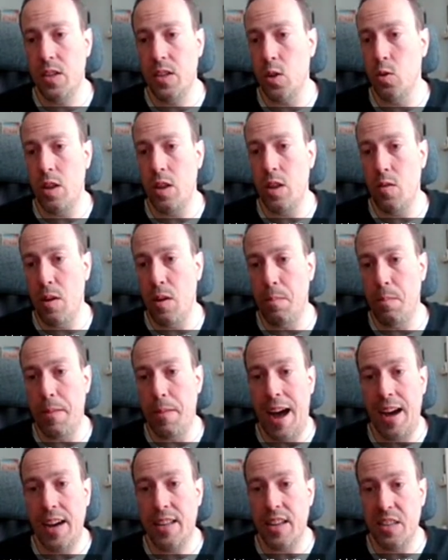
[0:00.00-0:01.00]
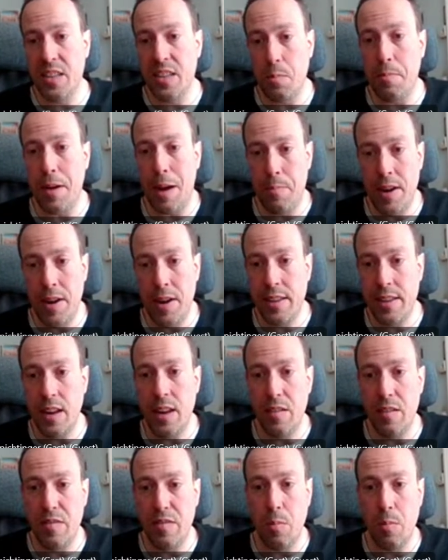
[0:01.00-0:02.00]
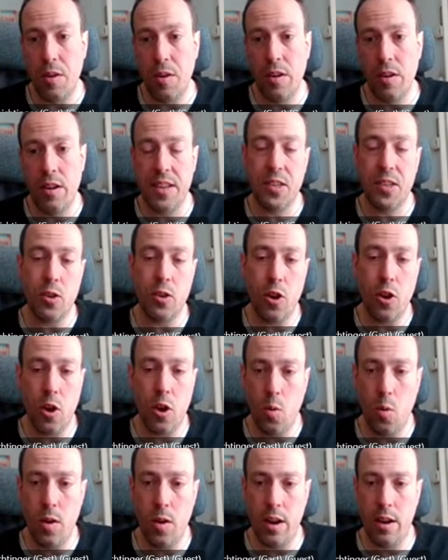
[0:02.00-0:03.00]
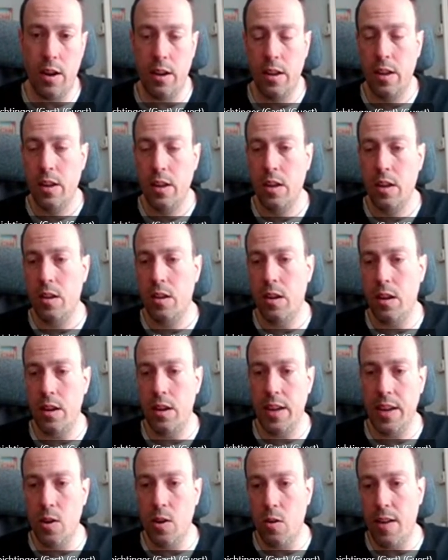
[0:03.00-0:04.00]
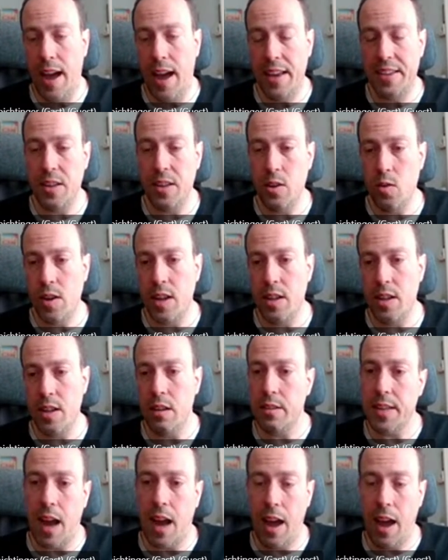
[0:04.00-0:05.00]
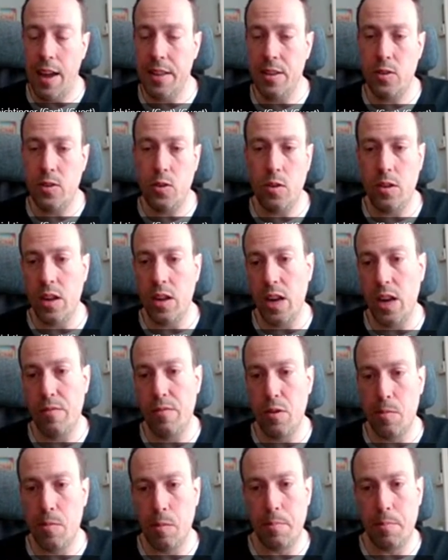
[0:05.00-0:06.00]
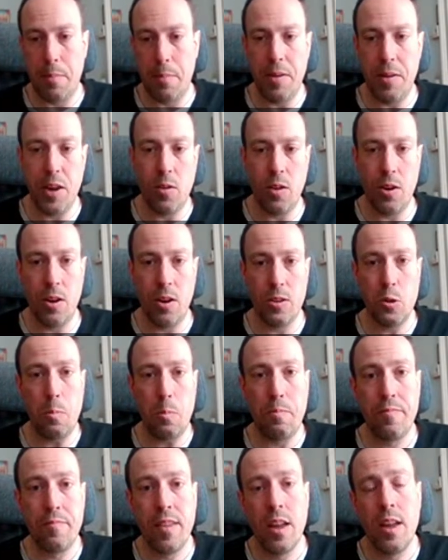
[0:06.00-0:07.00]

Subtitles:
So they were marked as a public deliverable. As you know, in Horizon, you can decide is your deliverable public or not.